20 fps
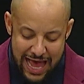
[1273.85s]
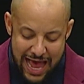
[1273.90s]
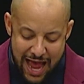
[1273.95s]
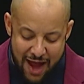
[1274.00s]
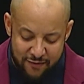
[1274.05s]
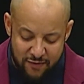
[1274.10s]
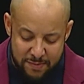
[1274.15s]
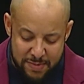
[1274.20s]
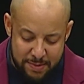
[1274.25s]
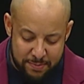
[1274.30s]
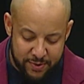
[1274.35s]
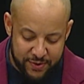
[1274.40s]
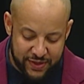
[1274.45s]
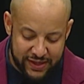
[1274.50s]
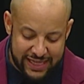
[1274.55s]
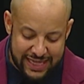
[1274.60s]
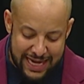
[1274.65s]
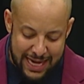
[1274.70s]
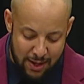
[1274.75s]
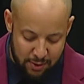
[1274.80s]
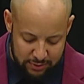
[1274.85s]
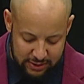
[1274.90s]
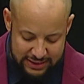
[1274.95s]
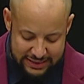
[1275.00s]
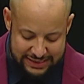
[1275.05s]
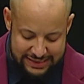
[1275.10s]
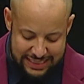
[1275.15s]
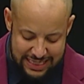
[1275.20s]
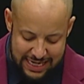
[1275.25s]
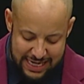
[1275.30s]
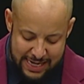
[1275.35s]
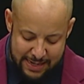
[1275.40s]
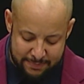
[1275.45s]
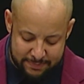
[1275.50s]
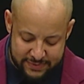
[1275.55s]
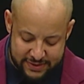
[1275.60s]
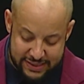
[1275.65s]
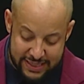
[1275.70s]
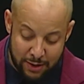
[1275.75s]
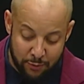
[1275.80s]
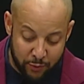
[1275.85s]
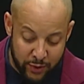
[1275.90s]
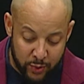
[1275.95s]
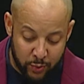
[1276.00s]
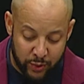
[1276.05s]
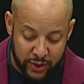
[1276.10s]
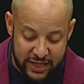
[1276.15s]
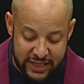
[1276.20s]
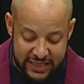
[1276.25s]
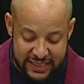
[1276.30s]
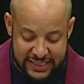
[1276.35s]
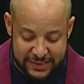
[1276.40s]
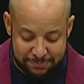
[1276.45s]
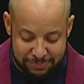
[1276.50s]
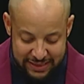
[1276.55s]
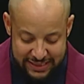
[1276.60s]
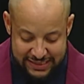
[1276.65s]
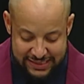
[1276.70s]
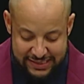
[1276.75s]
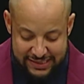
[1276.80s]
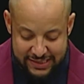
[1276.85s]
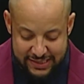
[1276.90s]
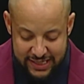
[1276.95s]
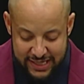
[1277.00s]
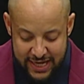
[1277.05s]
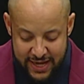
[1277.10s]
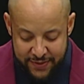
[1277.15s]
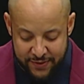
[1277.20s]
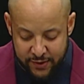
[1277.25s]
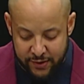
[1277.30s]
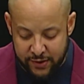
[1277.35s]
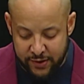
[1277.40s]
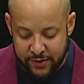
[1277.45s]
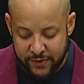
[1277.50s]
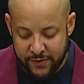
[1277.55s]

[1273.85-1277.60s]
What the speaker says: I remember the countless times that we were in these places together